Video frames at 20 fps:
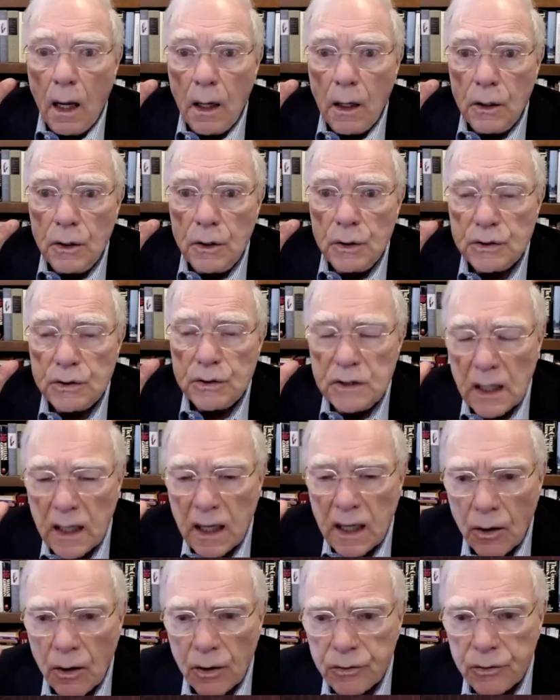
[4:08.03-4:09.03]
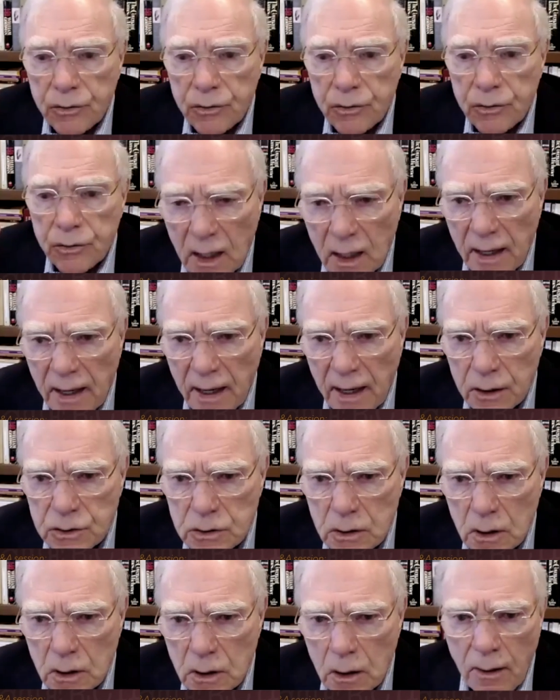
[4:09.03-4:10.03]
You see a character take an
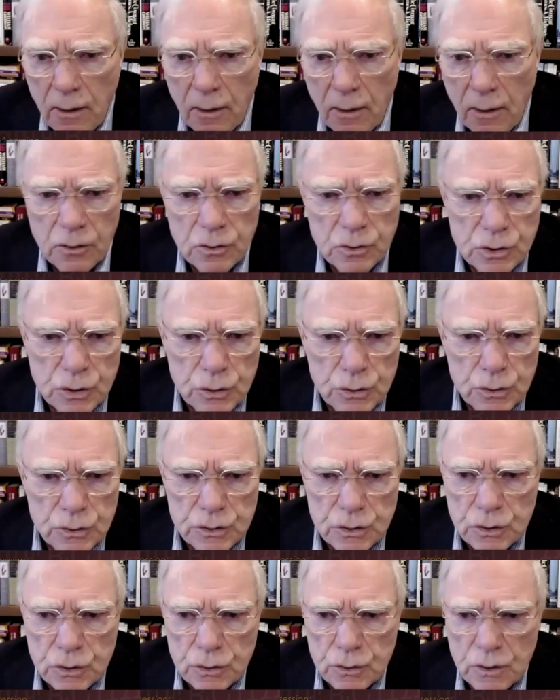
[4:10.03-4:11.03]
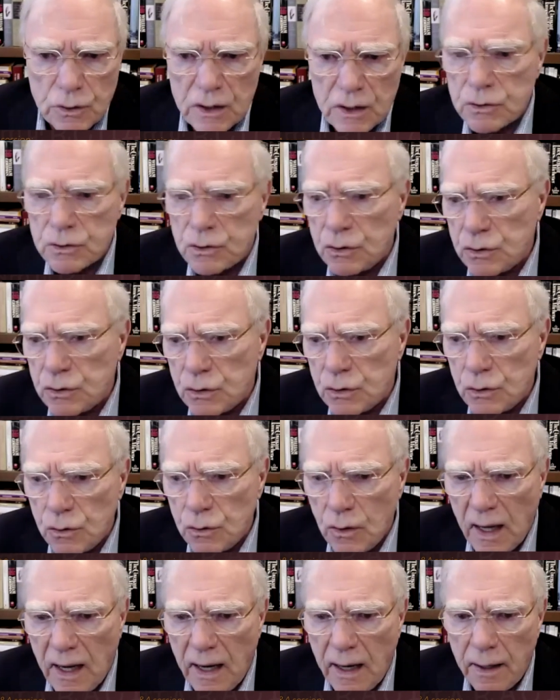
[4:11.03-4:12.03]
action, choose to do this, choose to do
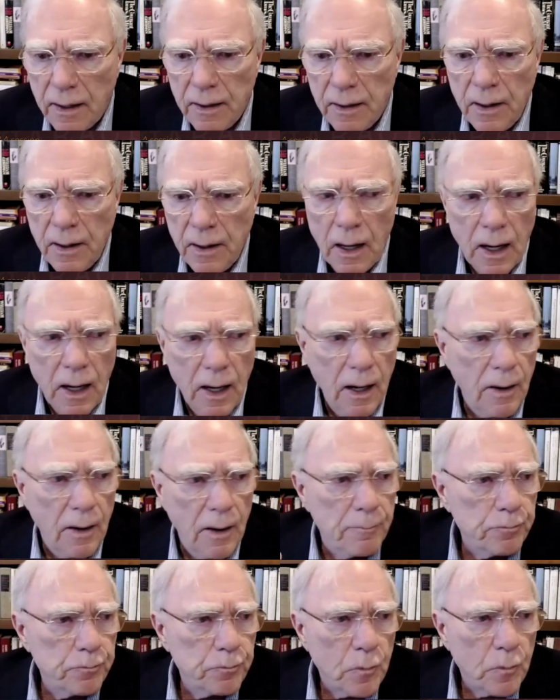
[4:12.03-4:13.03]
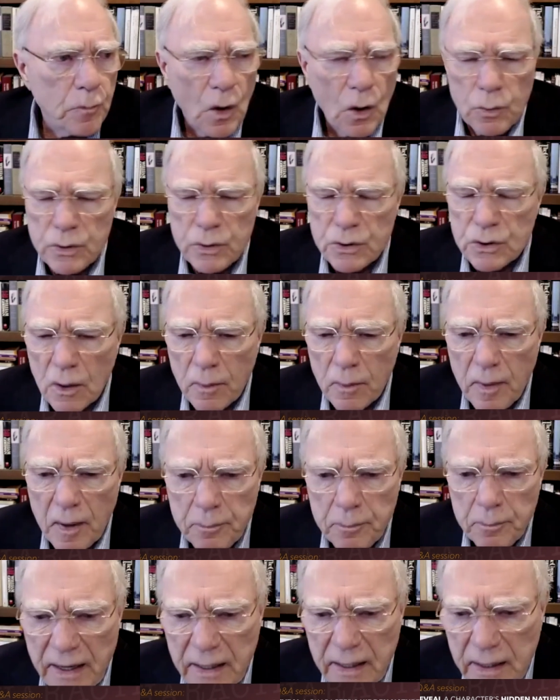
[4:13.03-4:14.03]
that. We're talking about
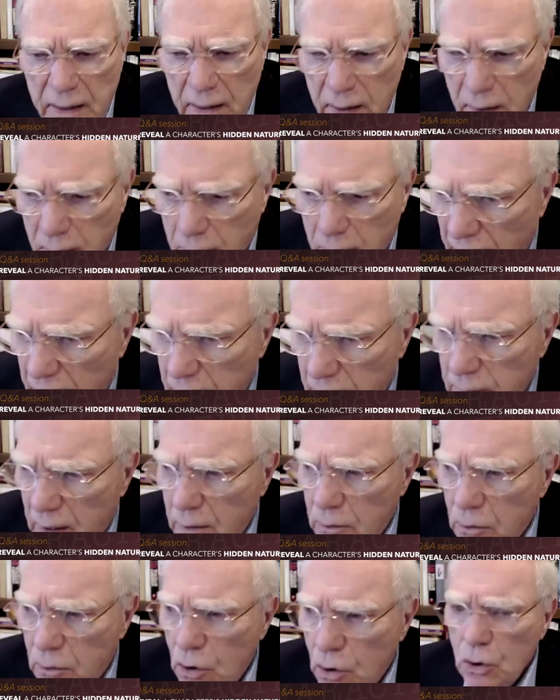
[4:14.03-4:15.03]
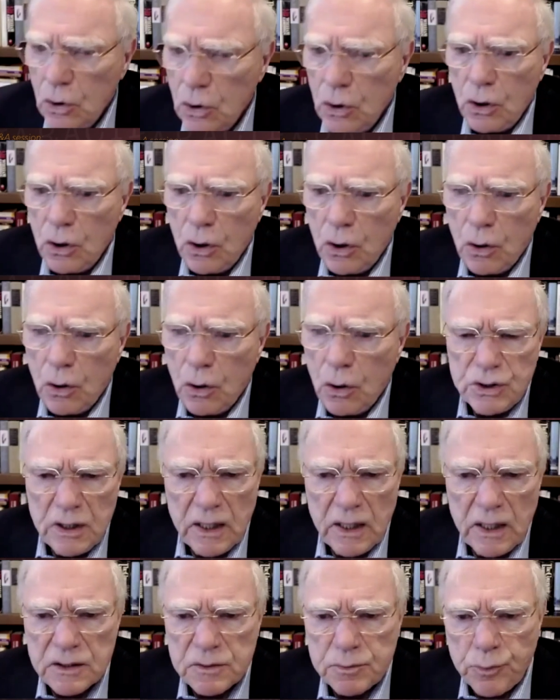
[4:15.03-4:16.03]
Peggy in Mad Men. When she
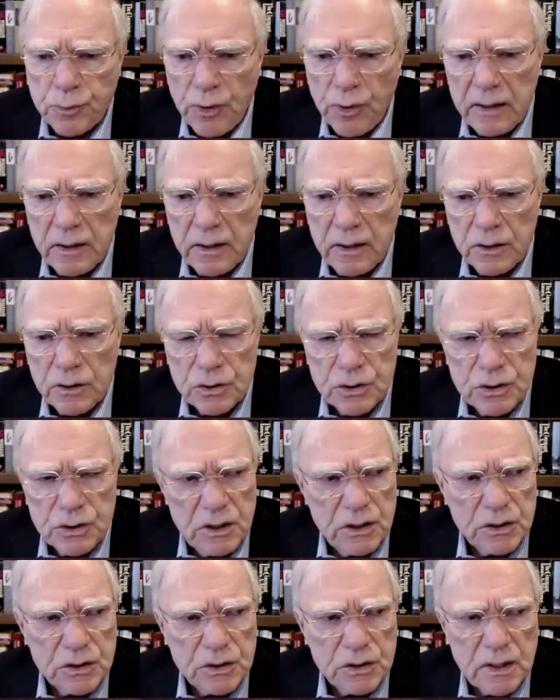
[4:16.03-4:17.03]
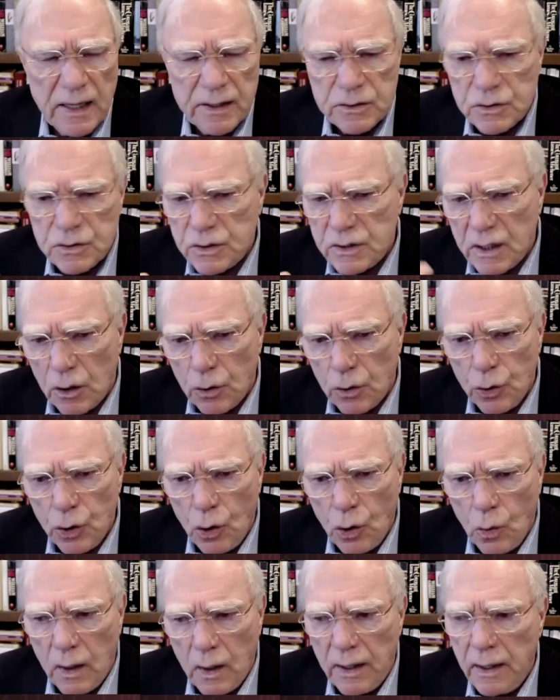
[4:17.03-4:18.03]
gets pregnant, she decides to tell no
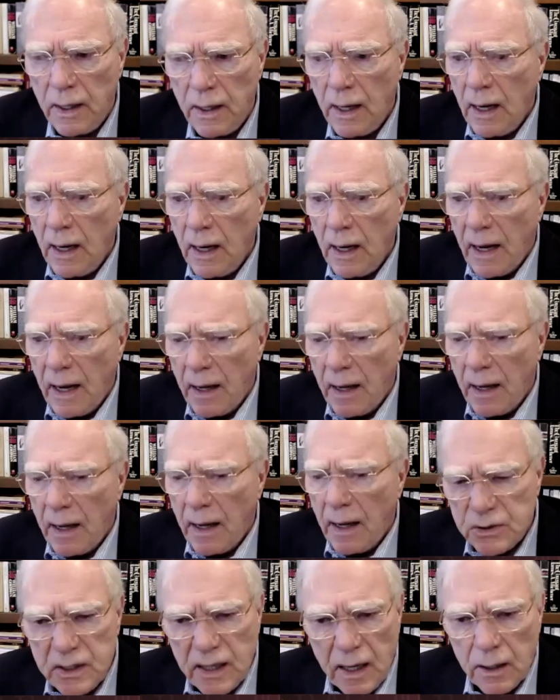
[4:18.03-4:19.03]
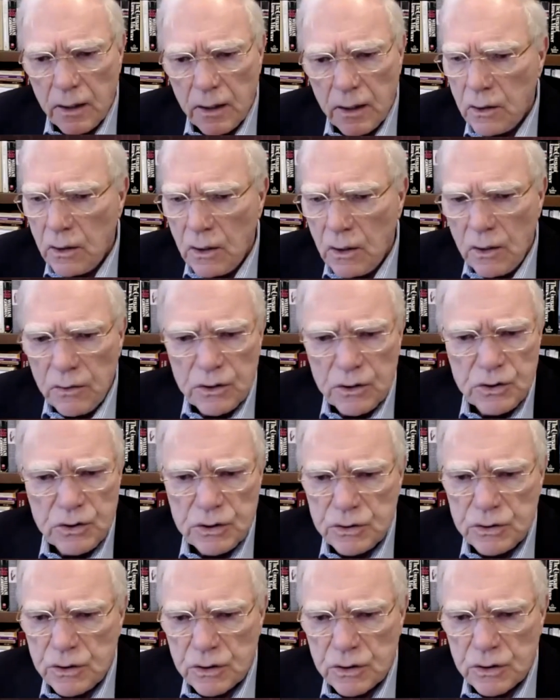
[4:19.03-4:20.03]
one and pretend that
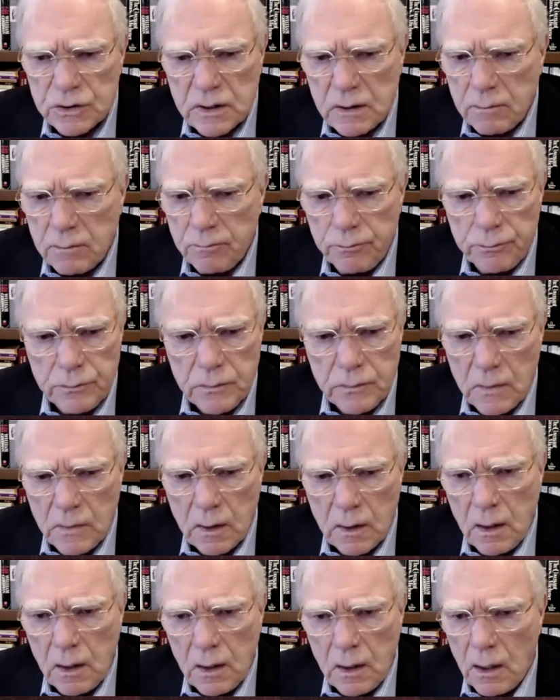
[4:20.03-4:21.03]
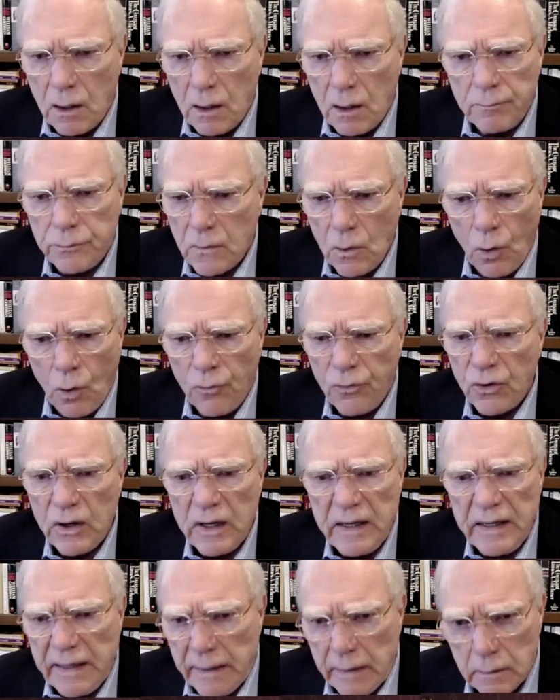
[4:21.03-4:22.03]
she's just,
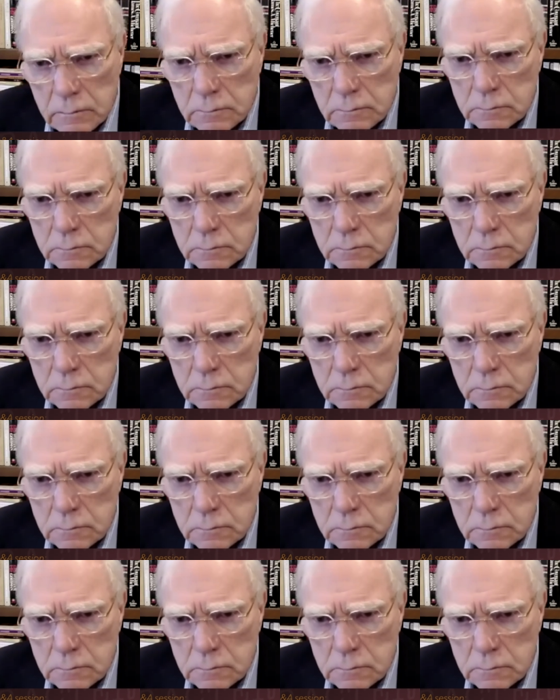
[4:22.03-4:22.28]
overeating.